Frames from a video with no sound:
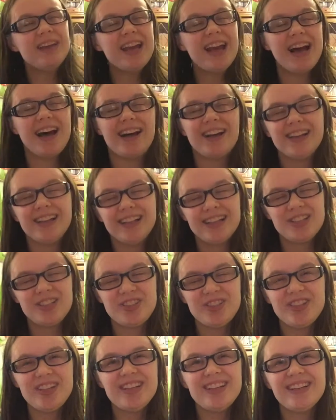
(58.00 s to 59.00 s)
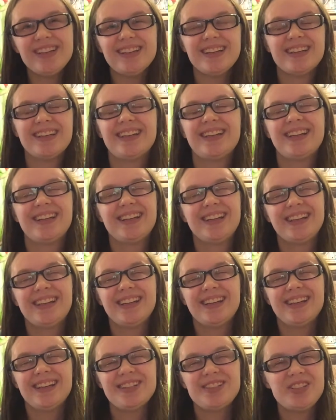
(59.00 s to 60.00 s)
yeah, she
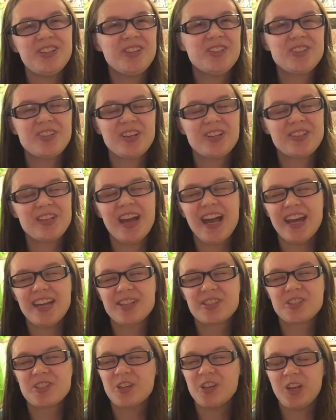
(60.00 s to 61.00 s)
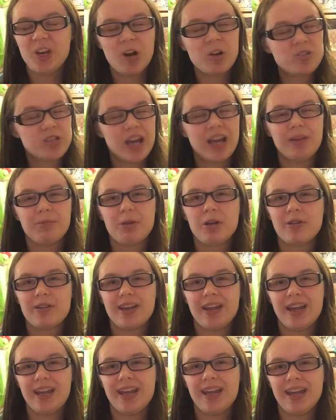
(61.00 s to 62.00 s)
decides to, you know, date
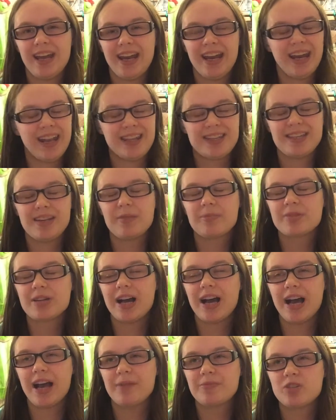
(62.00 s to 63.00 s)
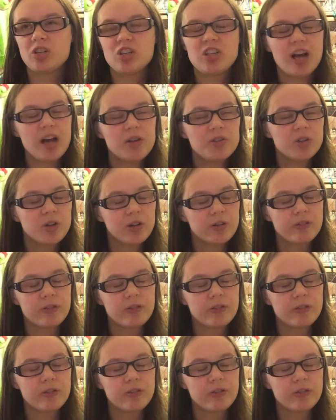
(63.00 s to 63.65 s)
Mugi, and at the same time, she tells her